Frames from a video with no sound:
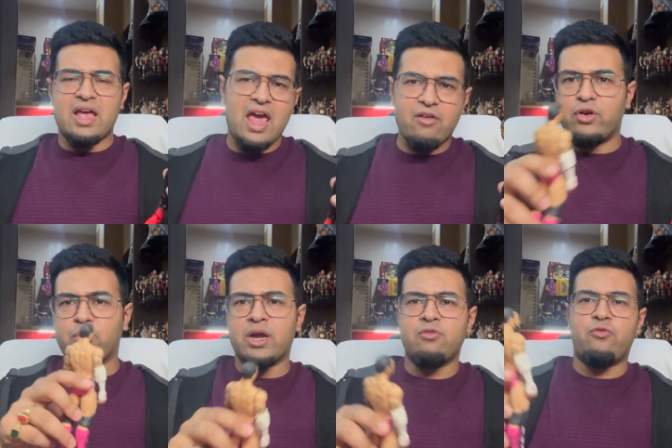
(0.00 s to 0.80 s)

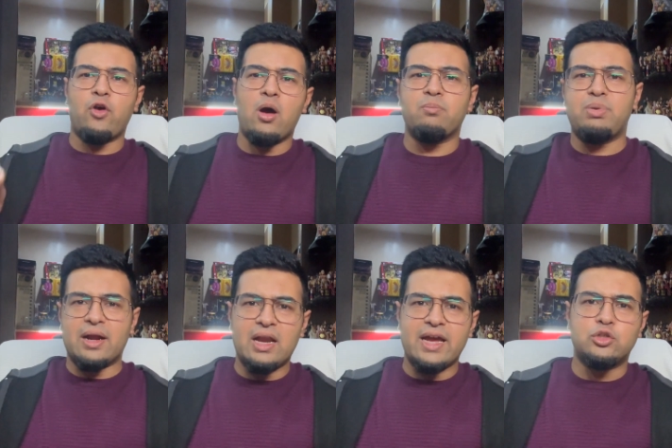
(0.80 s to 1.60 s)
everyone from
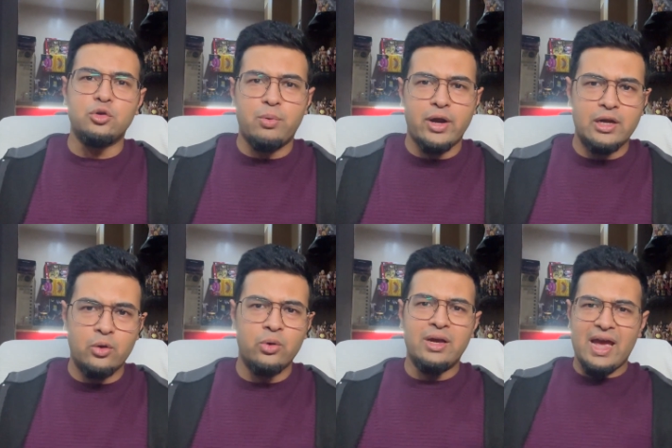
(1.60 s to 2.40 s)
Bloodline
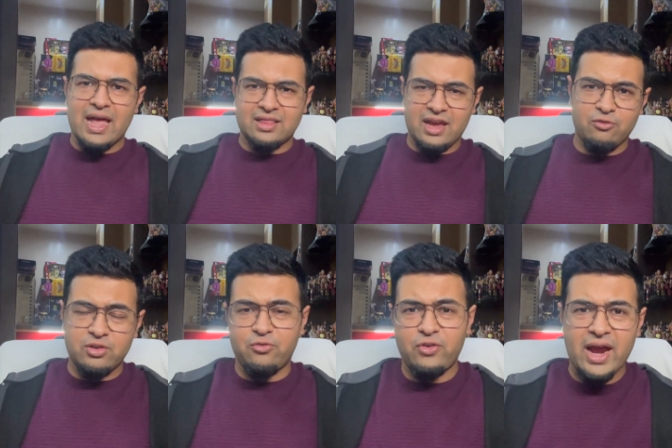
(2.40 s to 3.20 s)
2.0, and then the
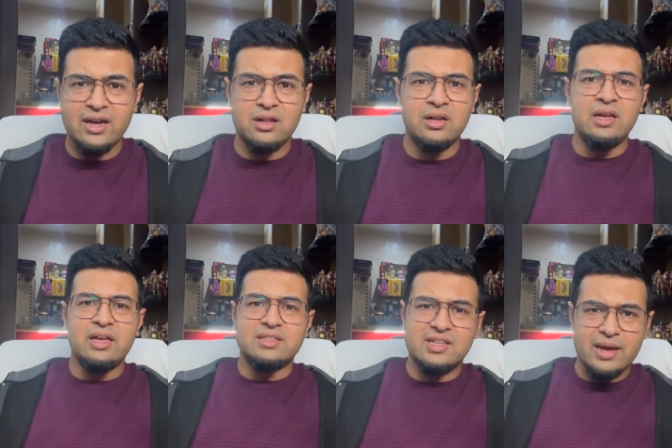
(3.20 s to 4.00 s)
final
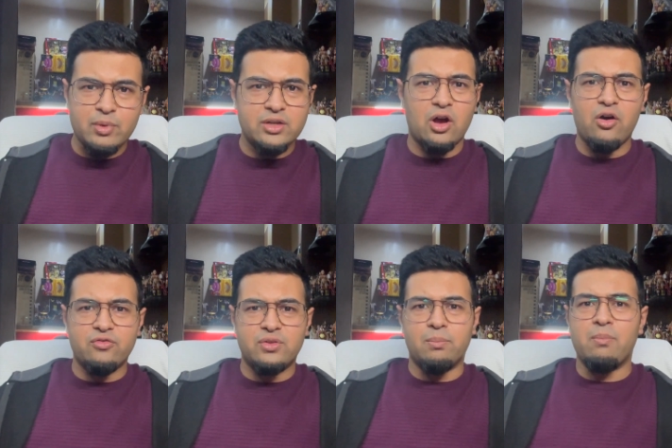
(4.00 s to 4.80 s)
segment
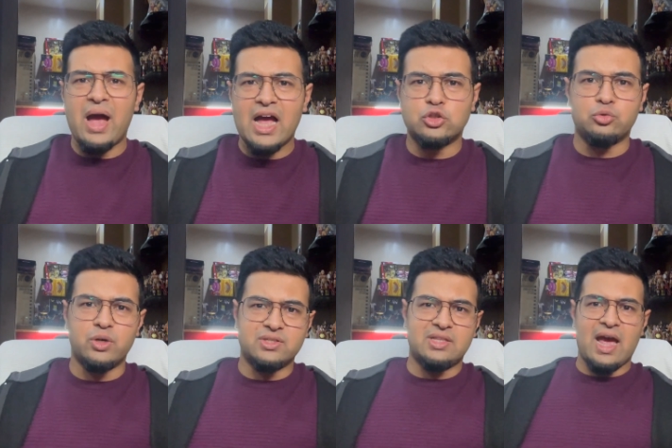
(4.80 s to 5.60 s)
of the match
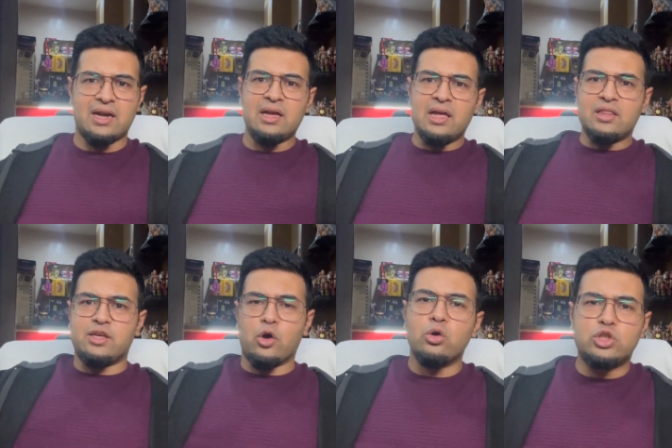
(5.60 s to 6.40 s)
was that
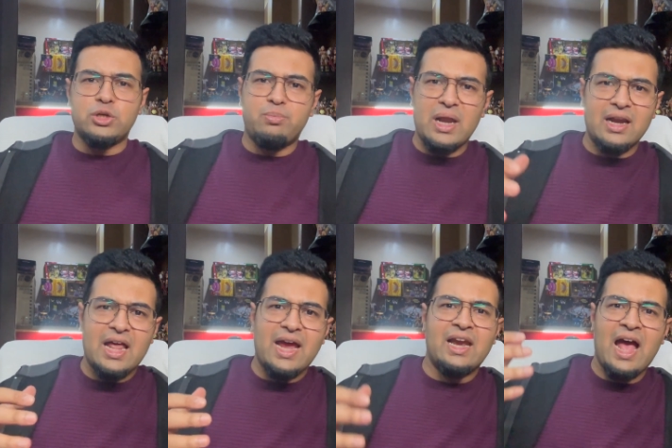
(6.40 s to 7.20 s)
the OG
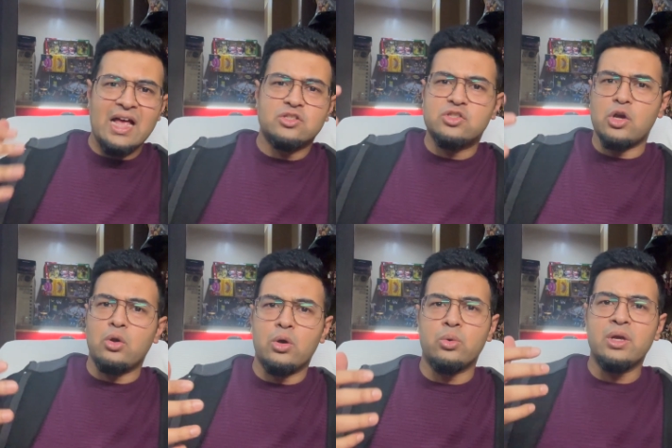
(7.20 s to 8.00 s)
Bloodline has
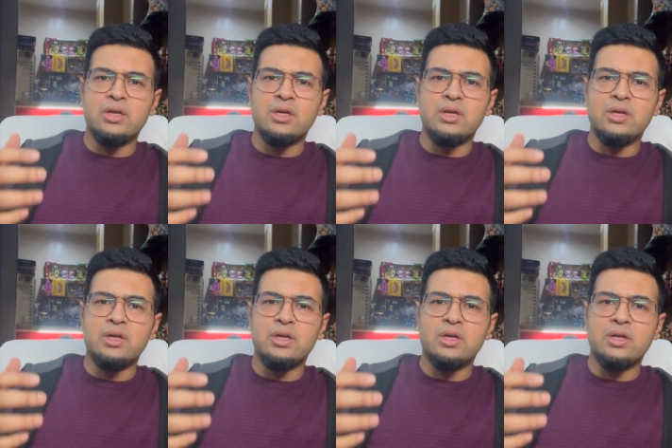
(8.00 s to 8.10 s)
Solo